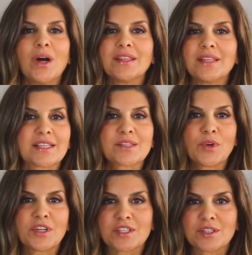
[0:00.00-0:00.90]
unless
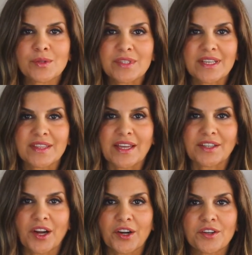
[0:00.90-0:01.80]
one is losing
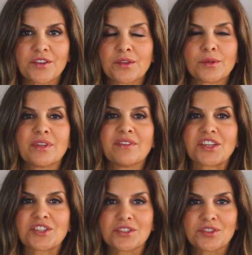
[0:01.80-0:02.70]
that iron through the
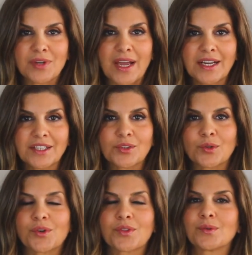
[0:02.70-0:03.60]
vaginal tract
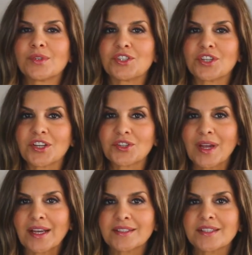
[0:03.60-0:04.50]
or through the GI
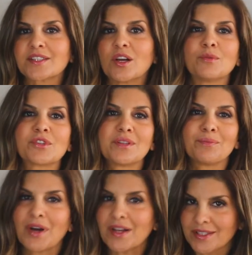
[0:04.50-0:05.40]
tract, it's almost
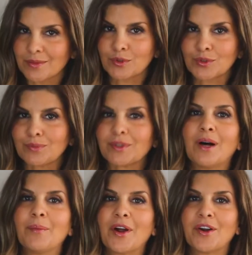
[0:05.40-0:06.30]
impossible to
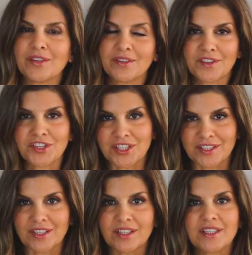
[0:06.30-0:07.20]
become iron
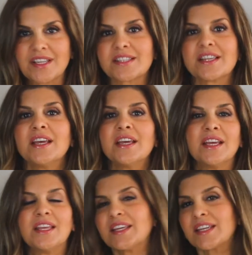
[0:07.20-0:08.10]
deficient unless
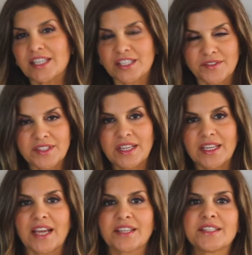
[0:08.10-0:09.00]
in the case of
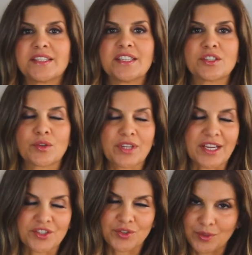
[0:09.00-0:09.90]
celiac disease or
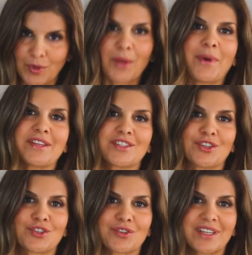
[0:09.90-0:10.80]
gastric bypass
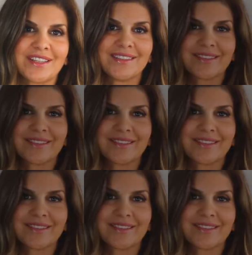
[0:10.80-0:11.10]
surgery.